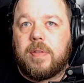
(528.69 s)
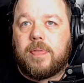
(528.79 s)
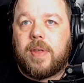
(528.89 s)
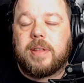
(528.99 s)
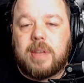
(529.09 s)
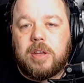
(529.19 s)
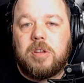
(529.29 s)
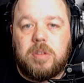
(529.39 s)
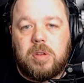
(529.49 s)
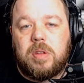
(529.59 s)
that's how
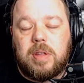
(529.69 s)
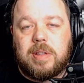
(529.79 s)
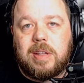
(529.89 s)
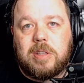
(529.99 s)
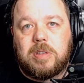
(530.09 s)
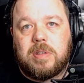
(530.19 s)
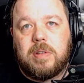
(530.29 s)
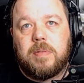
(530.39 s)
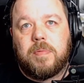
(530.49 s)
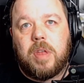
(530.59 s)
it's
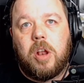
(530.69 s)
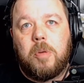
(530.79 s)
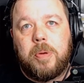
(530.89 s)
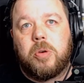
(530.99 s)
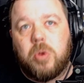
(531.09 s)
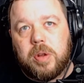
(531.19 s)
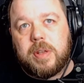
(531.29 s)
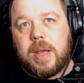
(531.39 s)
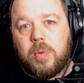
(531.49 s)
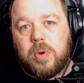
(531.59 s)
a lot of people call it
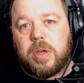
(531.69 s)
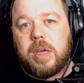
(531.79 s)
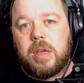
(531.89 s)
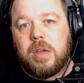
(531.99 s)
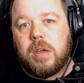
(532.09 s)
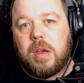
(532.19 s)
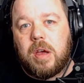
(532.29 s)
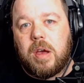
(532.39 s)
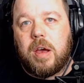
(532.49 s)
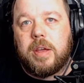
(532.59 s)
networking.
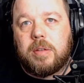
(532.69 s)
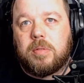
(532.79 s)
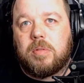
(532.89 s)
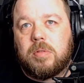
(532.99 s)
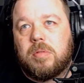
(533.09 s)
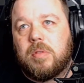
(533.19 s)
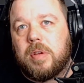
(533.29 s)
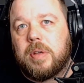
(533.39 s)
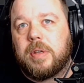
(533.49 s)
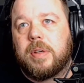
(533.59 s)
I
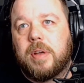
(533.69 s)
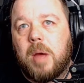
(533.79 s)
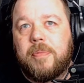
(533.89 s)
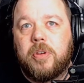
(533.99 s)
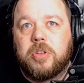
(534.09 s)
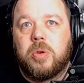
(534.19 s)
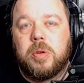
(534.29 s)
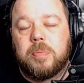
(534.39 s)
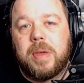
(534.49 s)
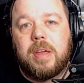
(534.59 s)
prefer to call it
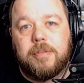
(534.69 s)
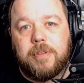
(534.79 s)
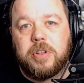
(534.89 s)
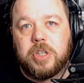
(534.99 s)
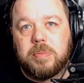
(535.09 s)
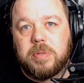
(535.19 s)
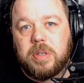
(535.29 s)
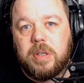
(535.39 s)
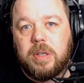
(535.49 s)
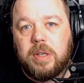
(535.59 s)
making friendships
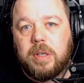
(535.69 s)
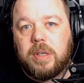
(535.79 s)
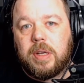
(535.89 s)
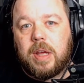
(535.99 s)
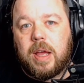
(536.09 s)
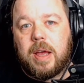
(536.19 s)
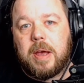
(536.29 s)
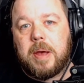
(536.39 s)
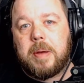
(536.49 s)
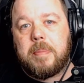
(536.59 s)

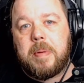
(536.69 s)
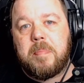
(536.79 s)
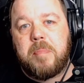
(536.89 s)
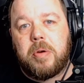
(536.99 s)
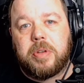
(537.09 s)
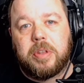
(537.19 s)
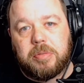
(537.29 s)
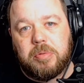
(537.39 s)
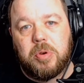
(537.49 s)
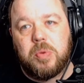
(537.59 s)
and building
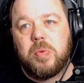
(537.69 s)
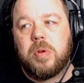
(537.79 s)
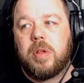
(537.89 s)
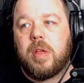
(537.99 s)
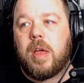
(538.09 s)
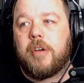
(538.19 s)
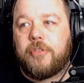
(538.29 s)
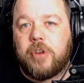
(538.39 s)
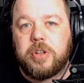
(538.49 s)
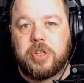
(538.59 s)
through a
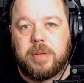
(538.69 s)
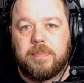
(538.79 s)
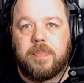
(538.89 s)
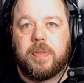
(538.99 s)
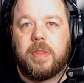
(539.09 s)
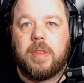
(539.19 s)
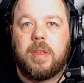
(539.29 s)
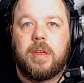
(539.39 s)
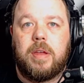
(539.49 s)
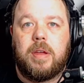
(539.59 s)
friendship.
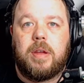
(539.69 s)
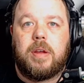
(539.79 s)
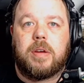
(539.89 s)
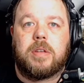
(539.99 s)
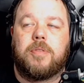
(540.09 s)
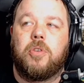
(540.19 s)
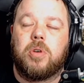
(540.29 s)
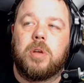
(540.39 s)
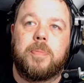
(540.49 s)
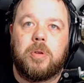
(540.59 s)
So if you're going
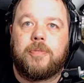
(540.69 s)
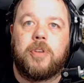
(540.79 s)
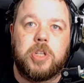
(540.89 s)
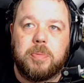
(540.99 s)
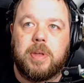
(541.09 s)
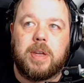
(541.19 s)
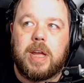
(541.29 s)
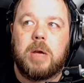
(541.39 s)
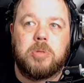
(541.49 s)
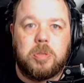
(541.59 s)
to build a friendship, they're going to
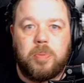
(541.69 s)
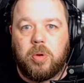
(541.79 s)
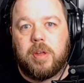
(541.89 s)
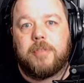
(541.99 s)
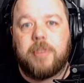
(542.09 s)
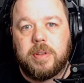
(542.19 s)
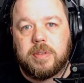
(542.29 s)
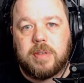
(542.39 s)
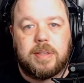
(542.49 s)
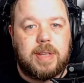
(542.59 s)
help support their friends.
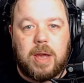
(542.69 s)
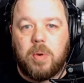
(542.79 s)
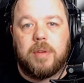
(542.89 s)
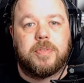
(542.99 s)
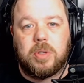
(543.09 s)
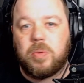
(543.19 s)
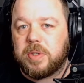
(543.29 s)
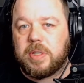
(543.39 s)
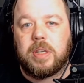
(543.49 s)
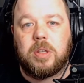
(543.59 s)
That's how I've always
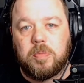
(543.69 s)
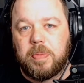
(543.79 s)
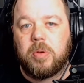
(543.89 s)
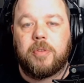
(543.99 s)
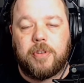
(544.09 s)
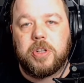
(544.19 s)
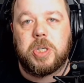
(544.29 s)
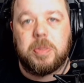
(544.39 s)
seen it. You build a friendship,